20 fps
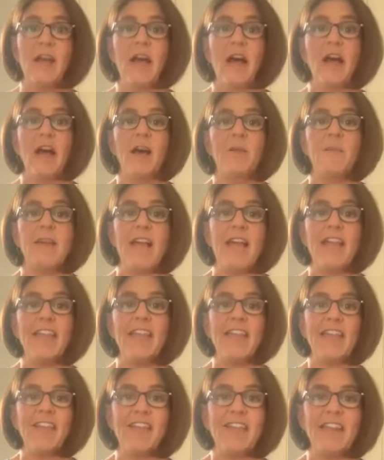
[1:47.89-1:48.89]
Hey,
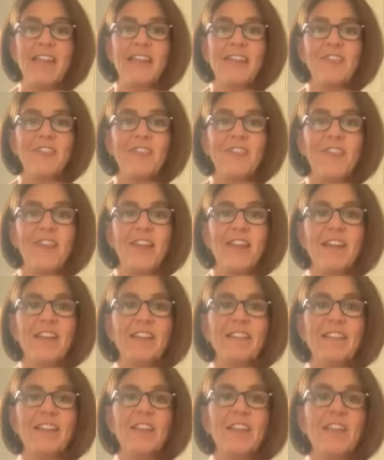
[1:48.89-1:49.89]
Carrie Hendricks.